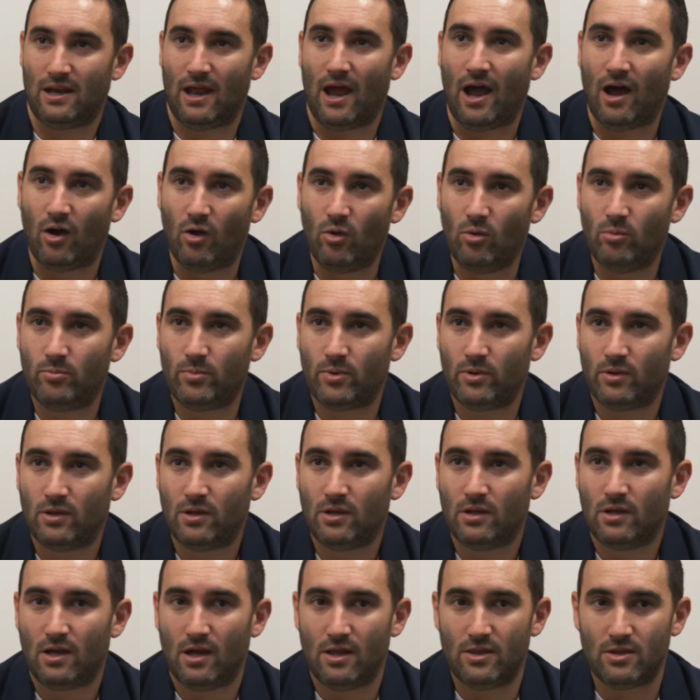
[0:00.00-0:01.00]
help
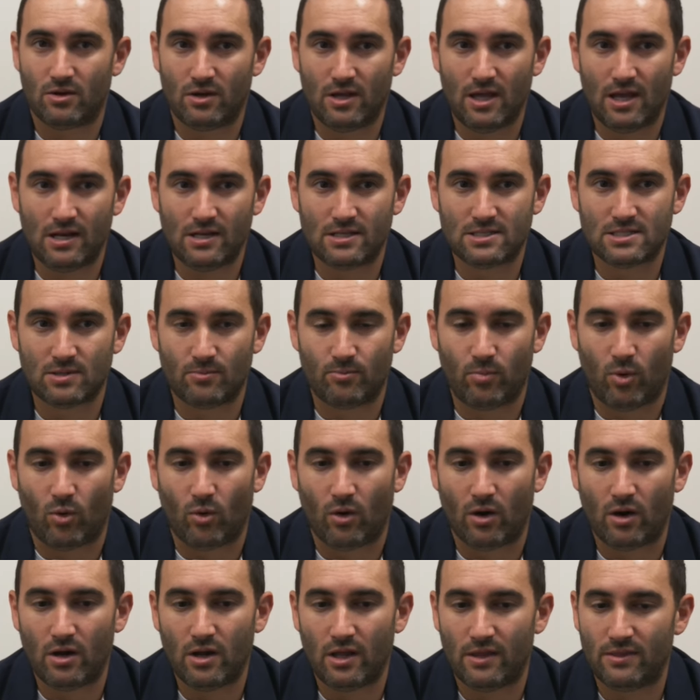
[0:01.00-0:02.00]
and they're getting
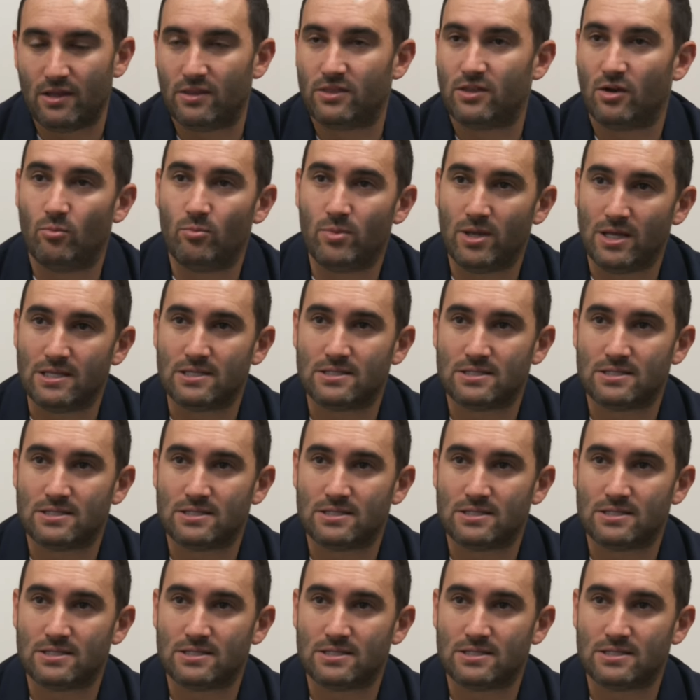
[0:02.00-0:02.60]
support and that they're being